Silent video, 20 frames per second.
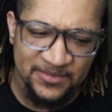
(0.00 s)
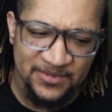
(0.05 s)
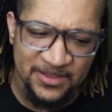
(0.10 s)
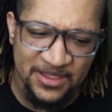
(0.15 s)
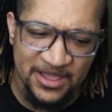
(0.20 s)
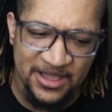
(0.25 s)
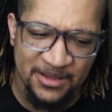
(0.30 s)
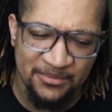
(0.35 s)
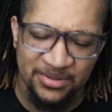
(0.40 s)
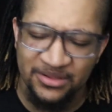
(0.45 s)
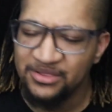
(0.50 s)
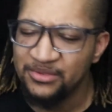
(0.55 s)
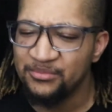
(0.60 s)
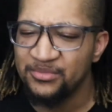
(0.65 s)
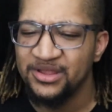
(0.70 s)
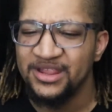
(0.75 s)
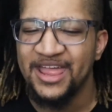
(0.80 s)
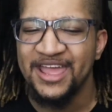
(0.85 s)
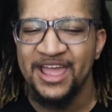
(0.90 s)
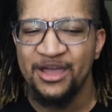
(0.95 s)
But
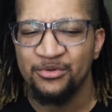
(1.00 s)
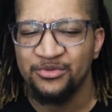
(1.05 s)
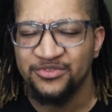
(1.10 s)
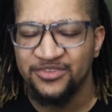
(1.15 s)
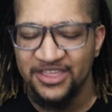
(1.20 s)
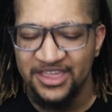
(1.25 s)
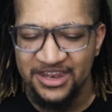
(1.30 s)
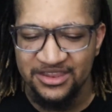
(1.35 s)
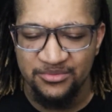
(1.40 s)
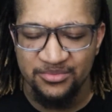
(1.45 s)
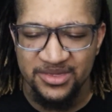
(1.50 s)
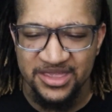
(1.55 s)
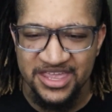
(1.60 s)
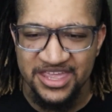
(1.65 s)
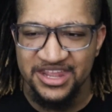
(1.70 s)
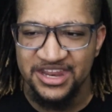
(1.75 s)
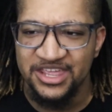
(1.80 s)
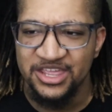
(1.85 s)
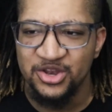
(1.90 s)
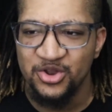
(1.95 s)
like I was saying at the
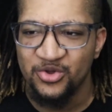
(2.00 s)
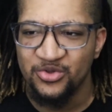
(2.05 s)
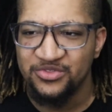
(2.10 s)
beginning, you know,